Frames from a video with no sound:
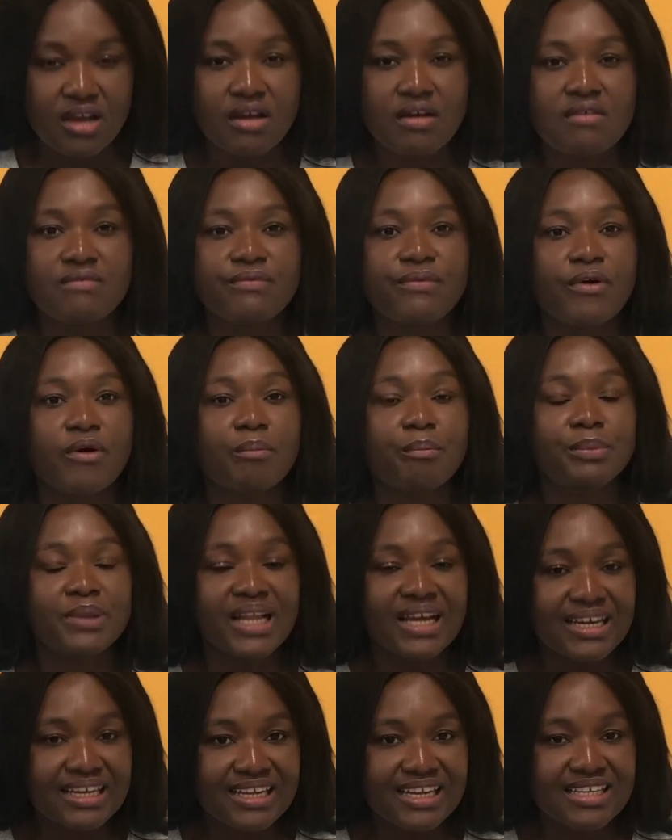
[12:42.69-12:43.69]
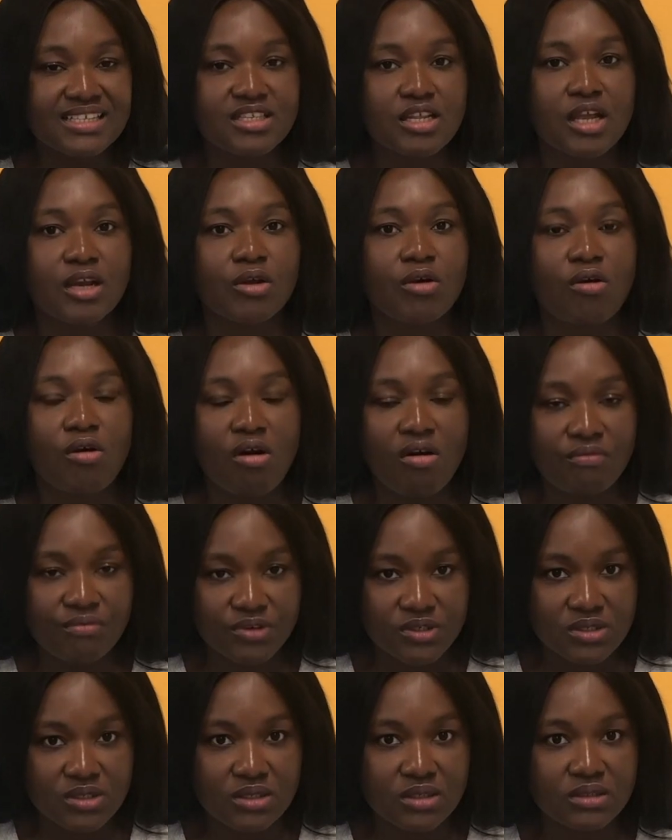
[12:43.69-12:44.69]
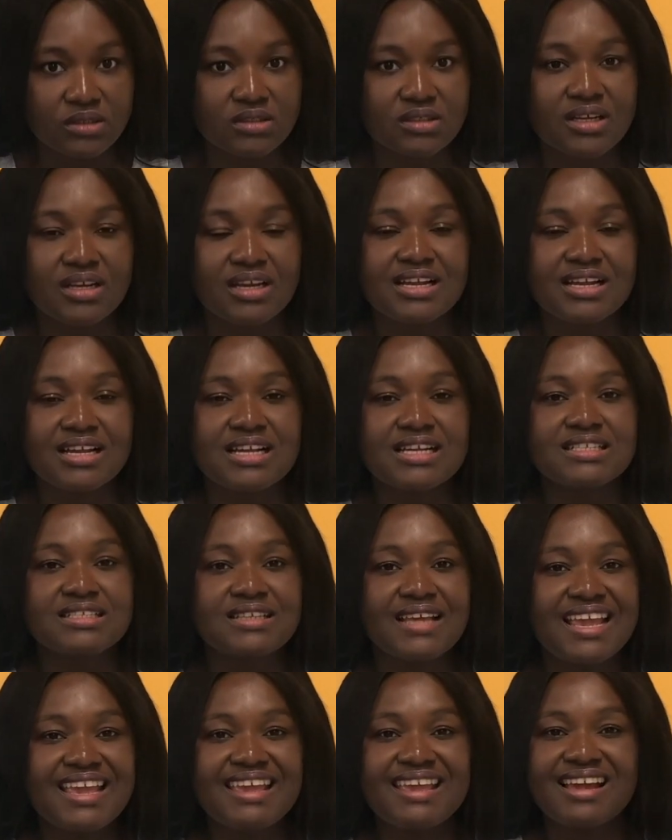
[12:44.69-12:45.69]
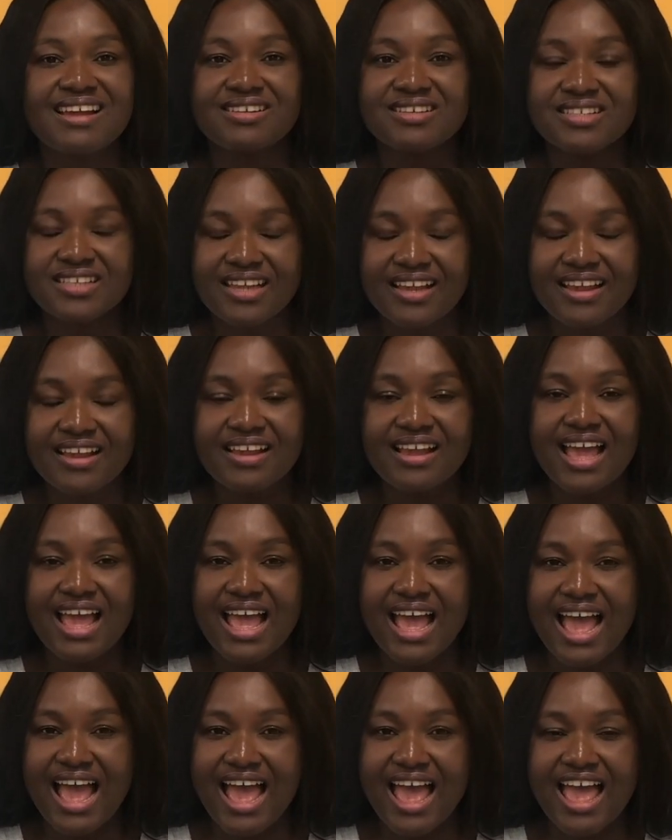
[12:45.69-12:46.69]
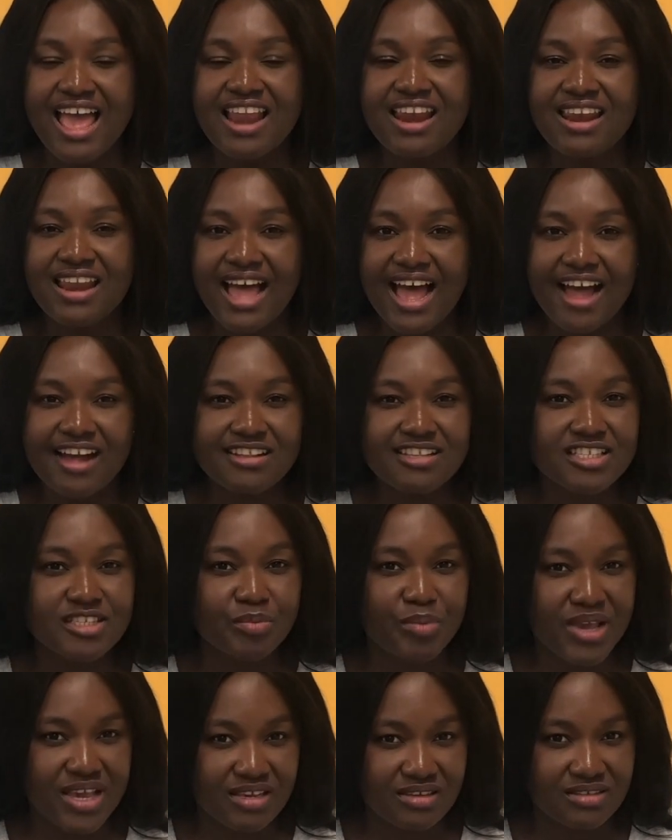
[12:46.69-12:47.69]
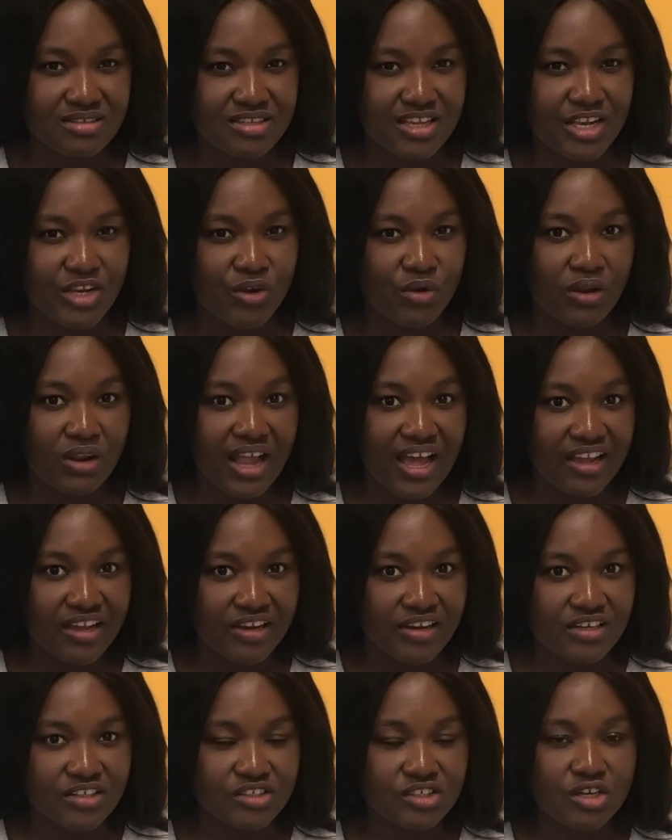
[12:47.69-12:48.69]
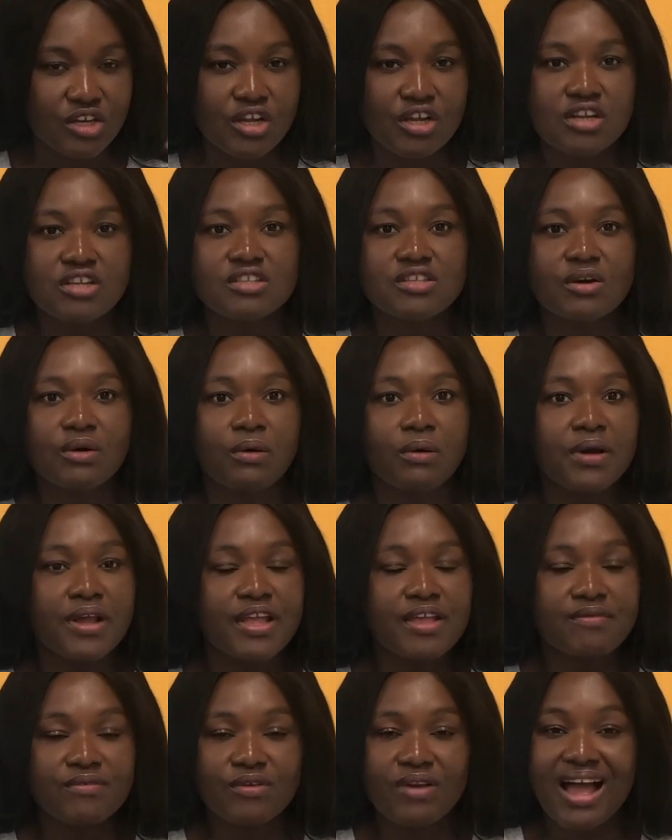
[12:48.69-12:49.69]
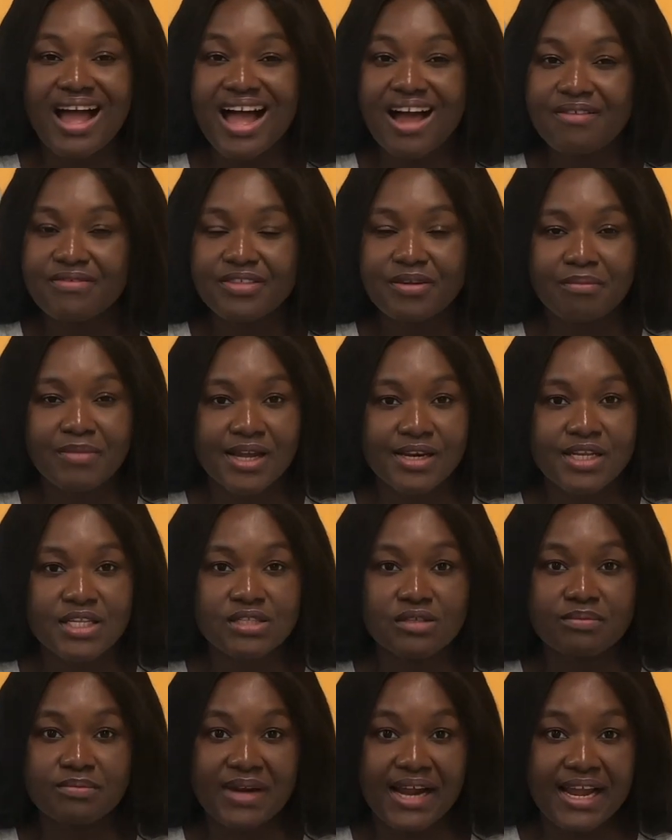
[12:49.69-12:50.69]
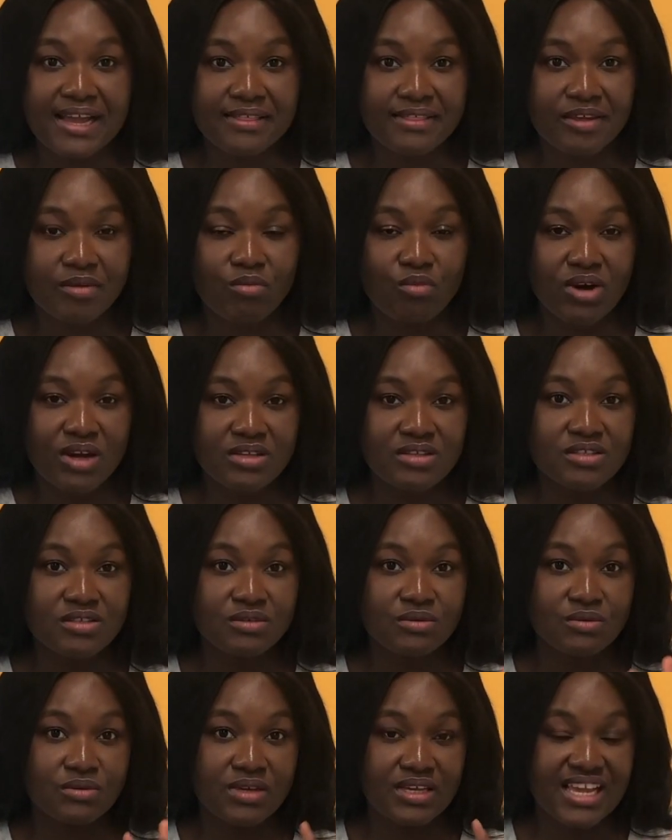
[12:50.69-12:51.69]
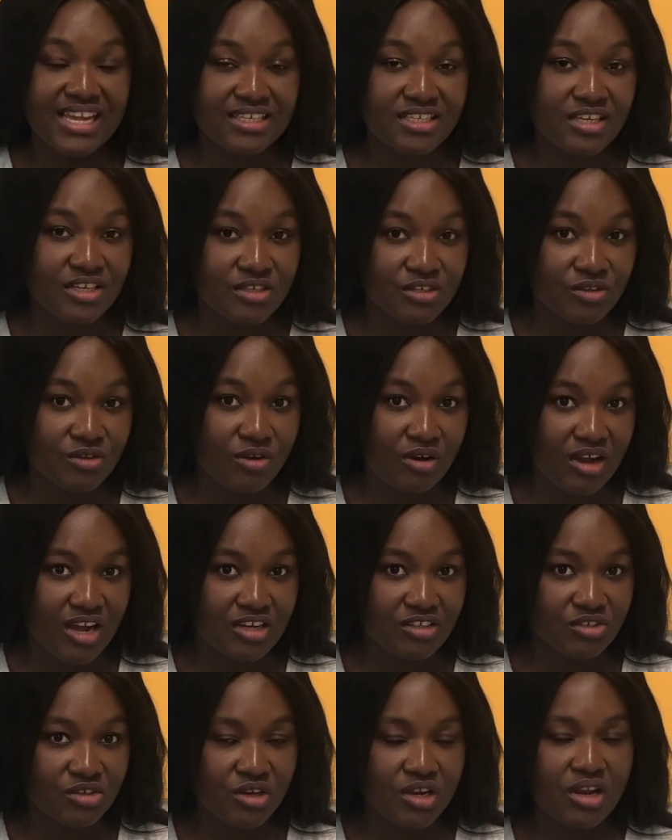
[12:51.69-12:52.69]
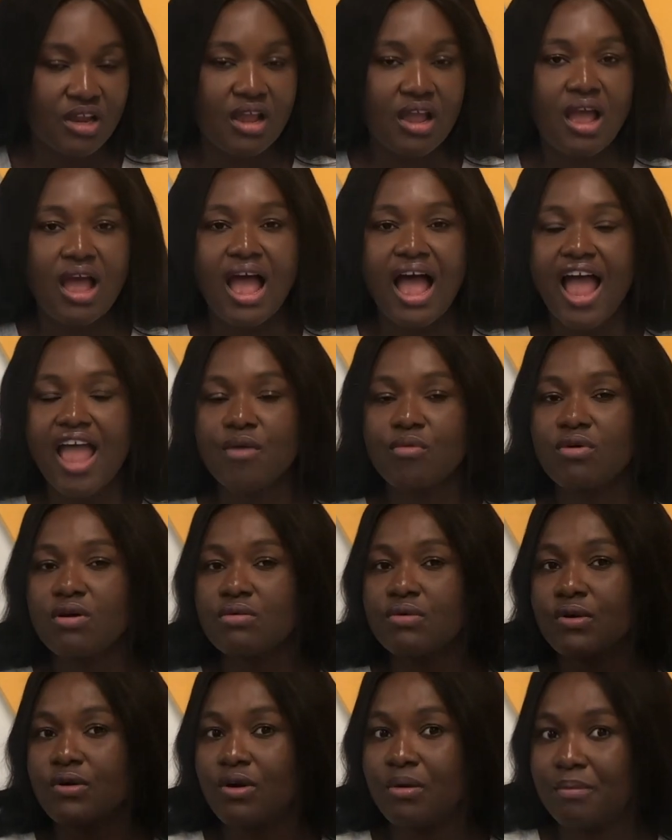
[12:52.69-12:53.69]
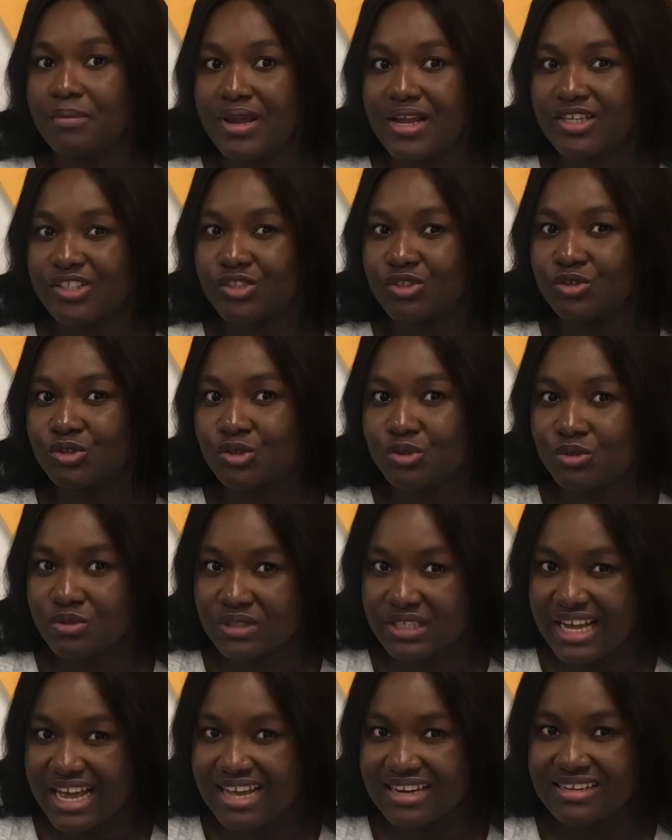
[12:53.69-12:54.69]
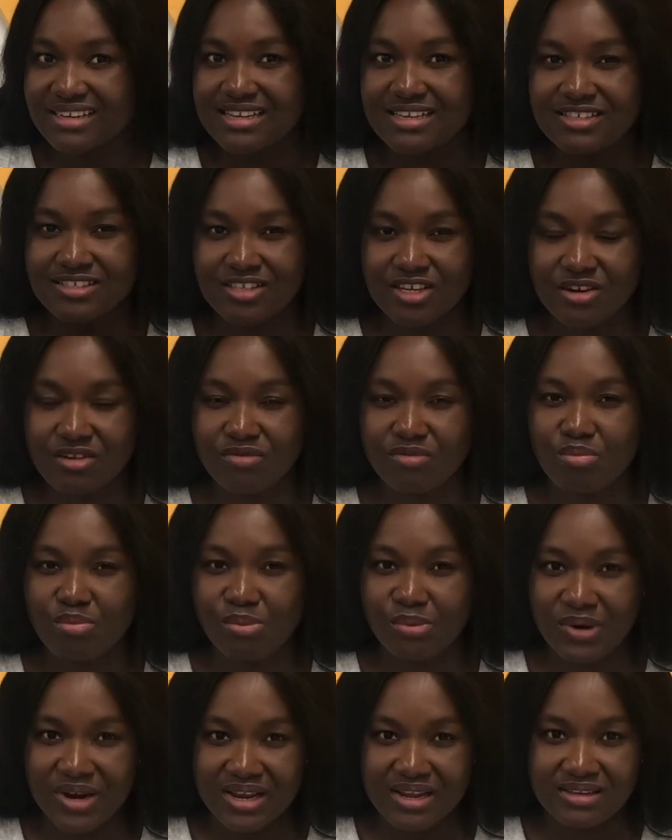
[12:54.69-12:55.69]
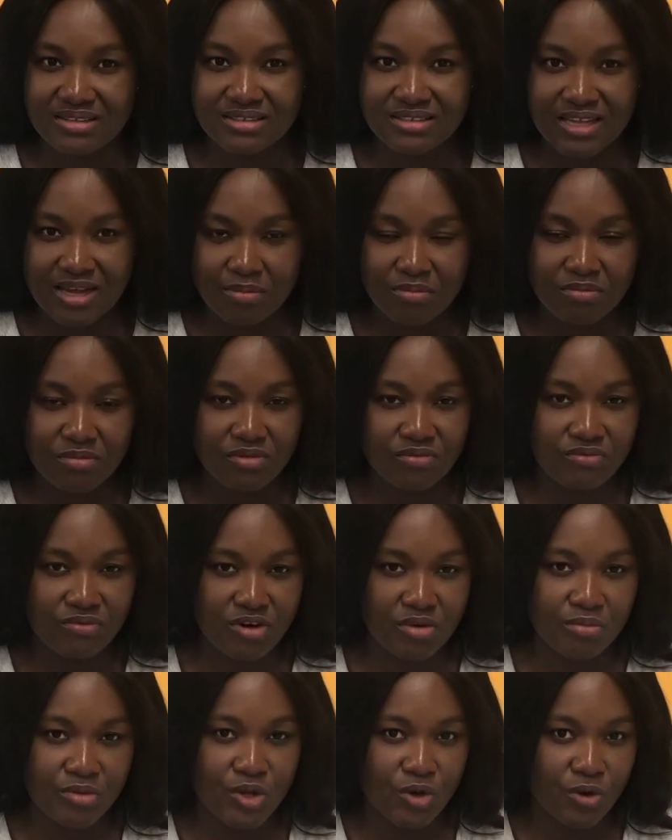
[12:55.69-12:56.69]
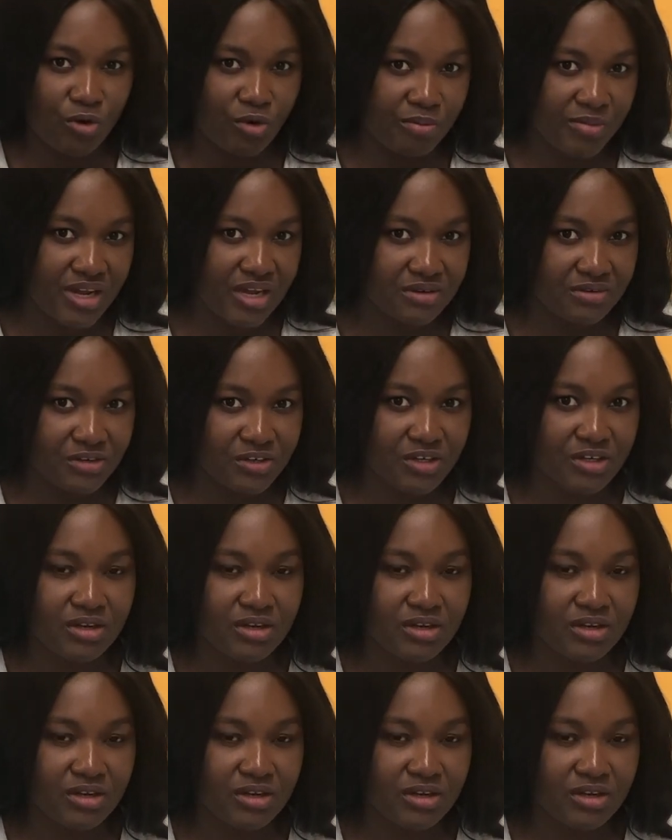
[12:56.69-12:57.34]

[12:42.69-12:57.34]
For blanket and comforters, they can take a large space in your luggage. So if you have the money to buy them once you get into your country, I will recommend you do that instead of bringing some from your home country